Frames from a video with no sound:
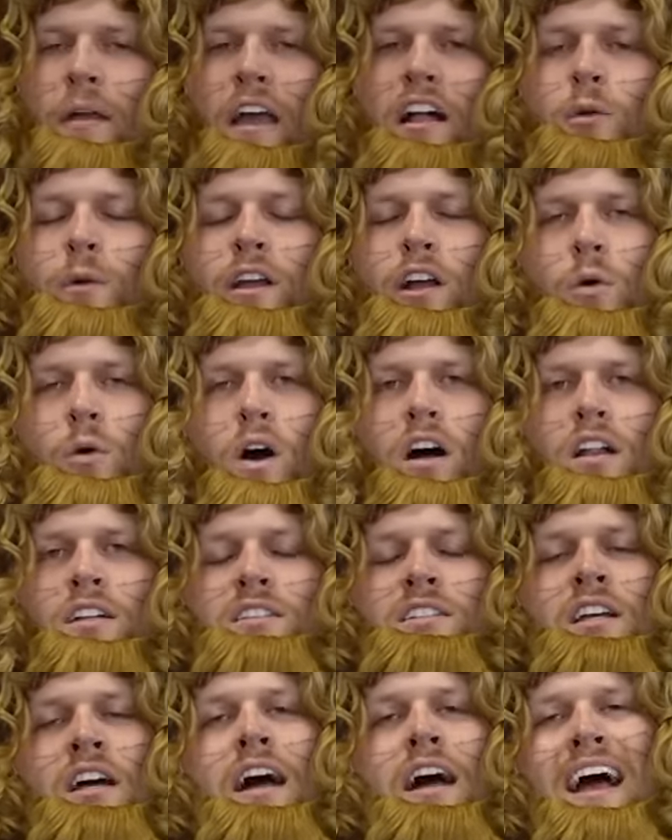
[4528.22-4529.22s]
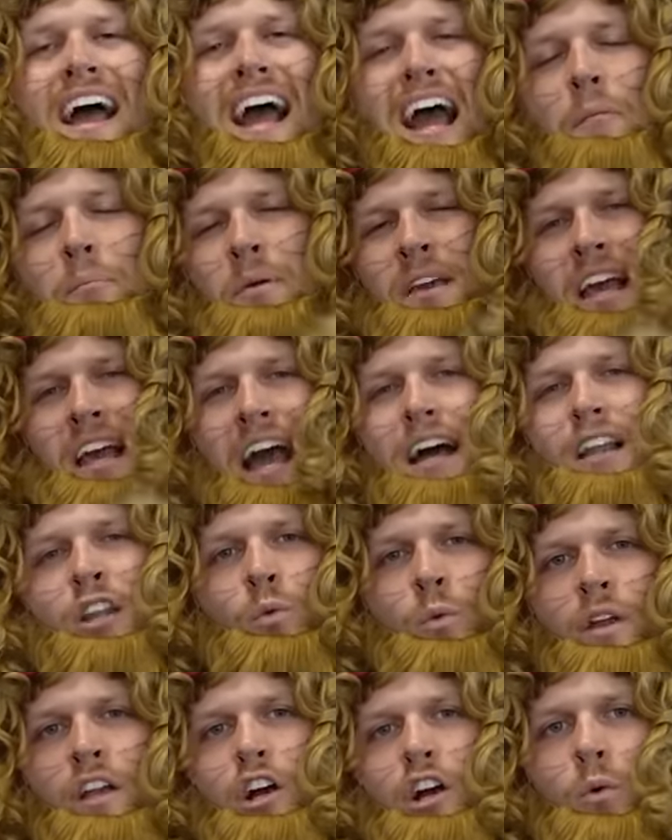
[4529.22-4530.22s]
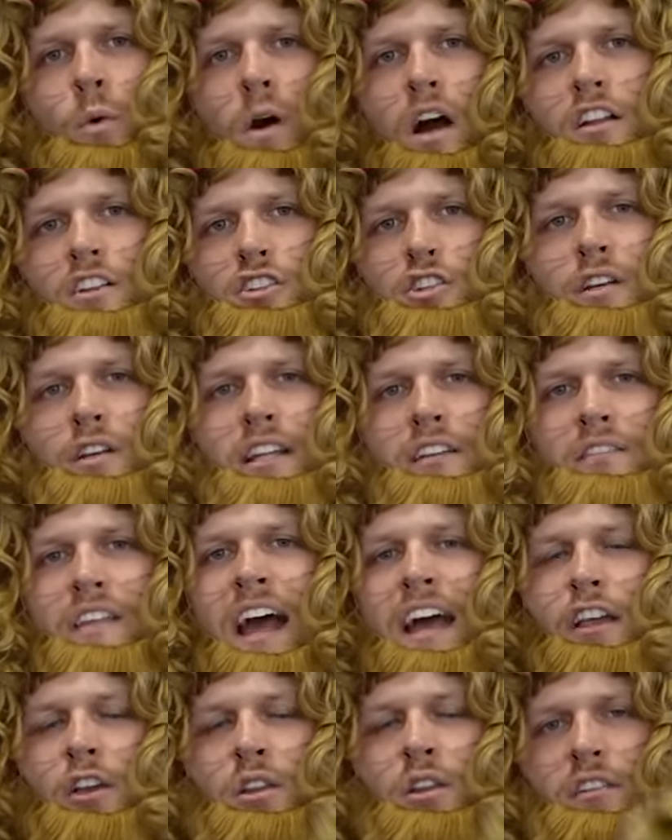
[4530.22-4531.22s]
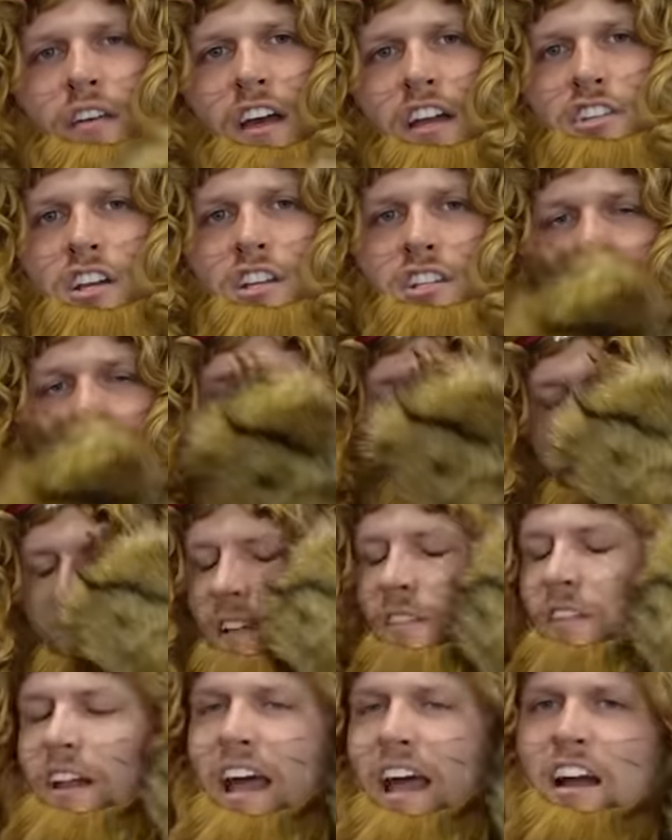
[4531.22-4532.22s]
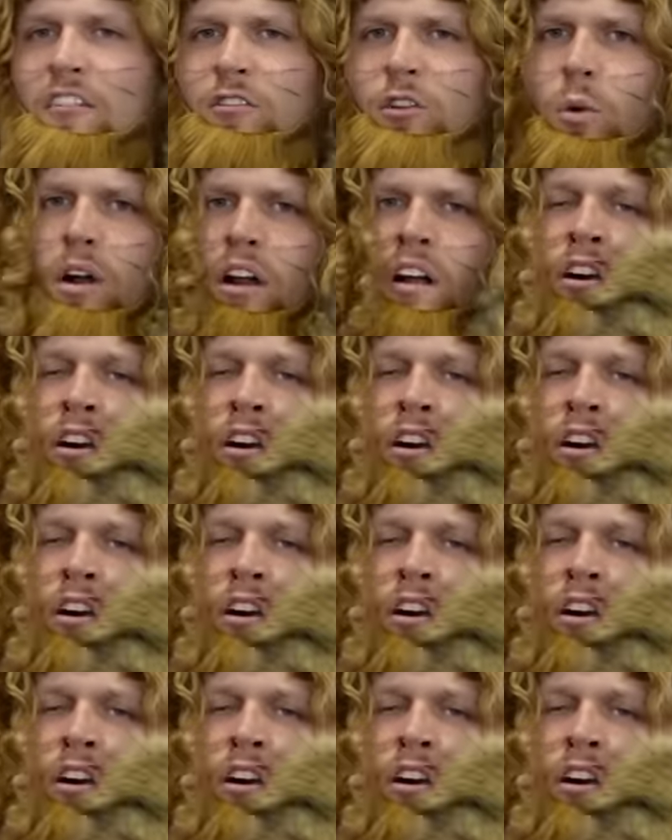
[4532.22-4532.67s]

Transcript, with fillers: Halloween, koalas. Happy Halloween, koalas. You can leave that. You can leave HHK. Leave it everywhere.